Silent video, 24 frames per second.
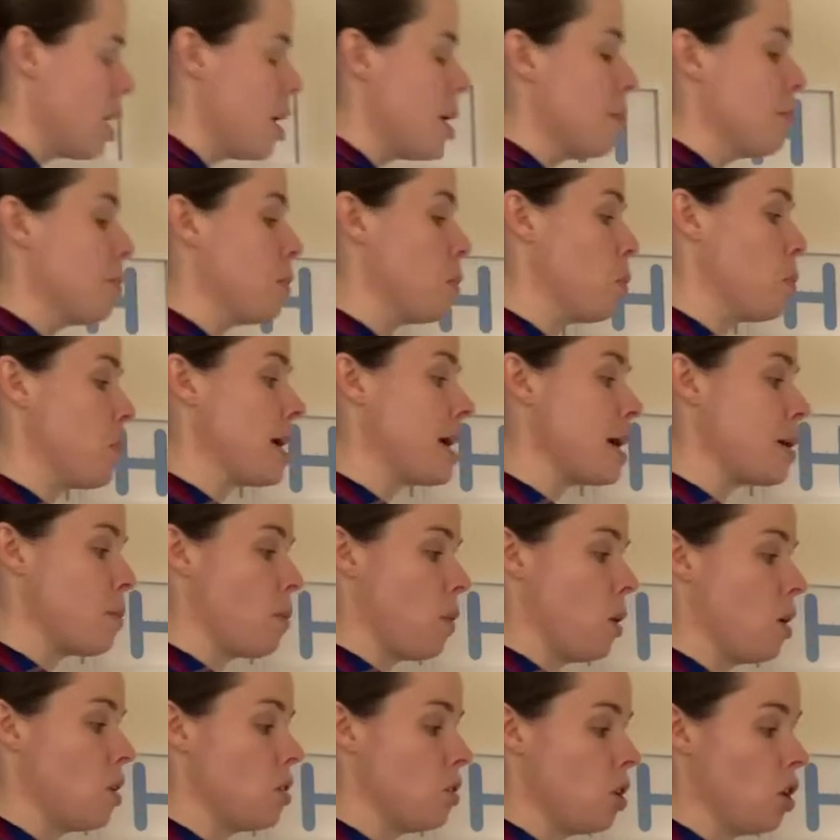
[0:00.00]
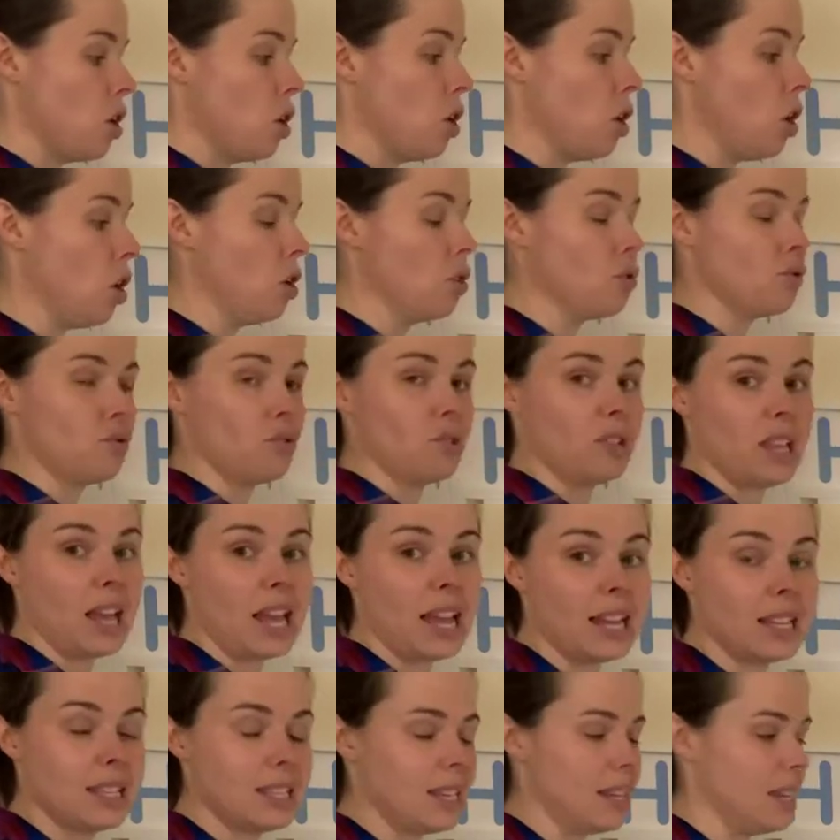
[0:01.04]
But we want
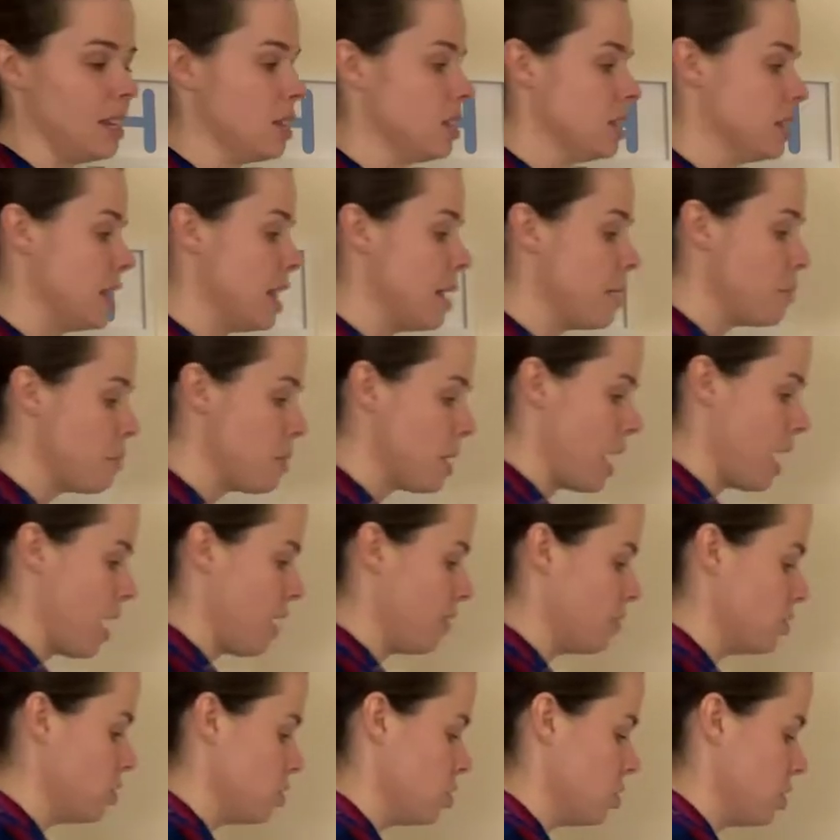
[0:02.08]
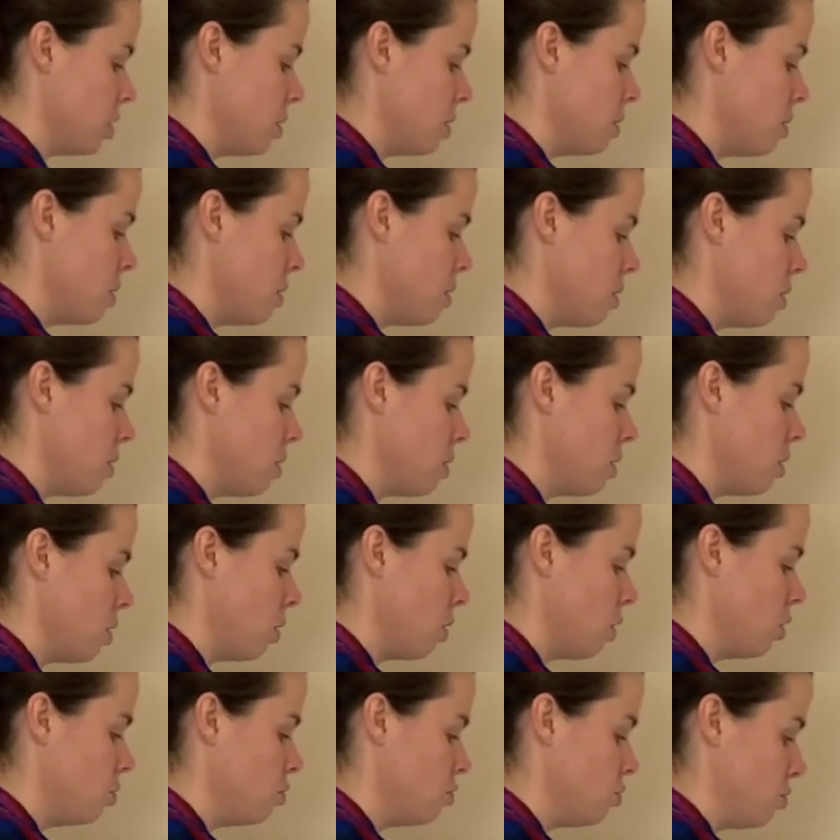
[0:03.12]
180. So then we have to do
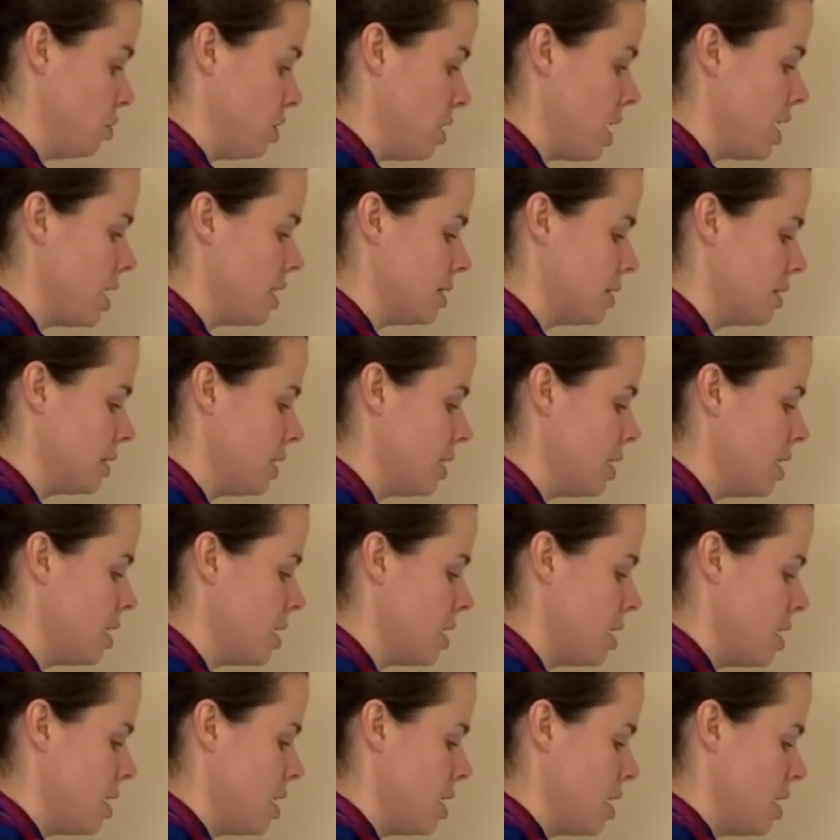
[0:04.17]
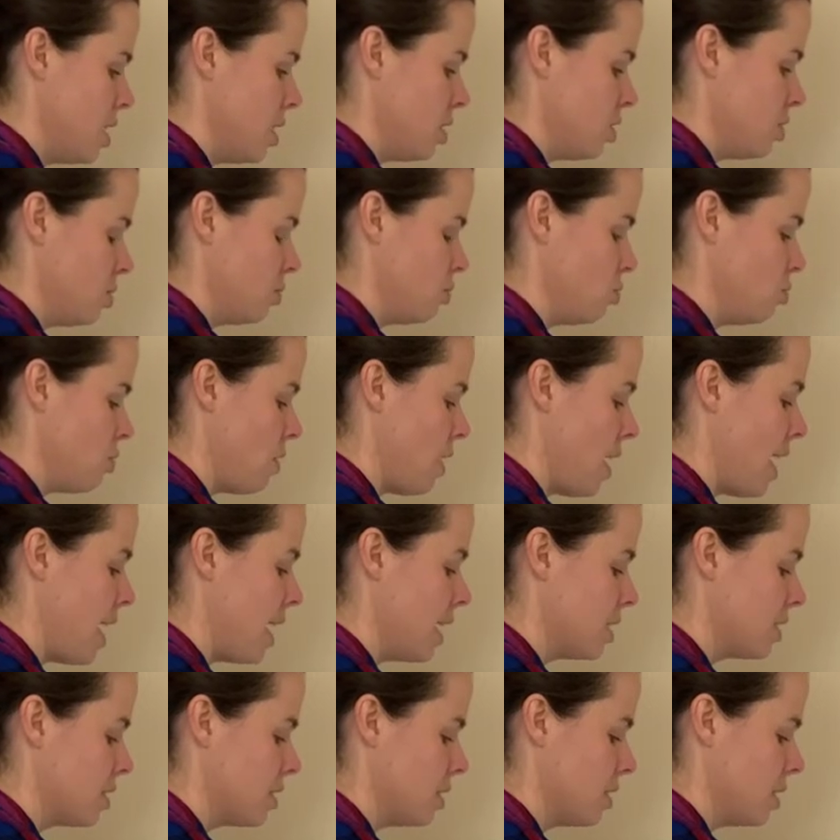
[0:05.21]
180
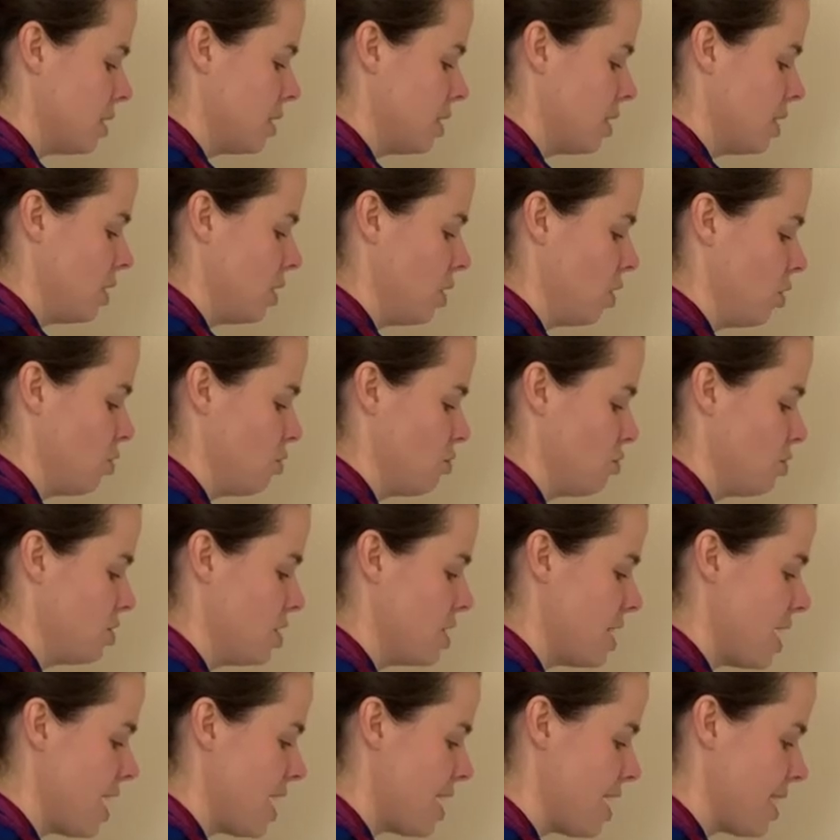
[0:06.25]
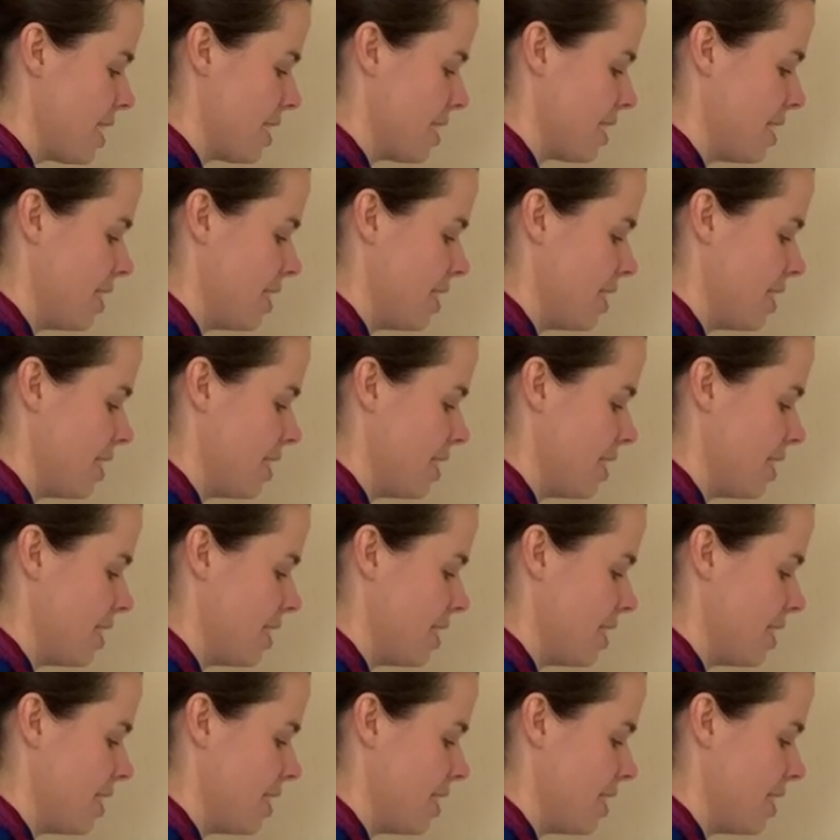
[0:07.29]
subtract 108.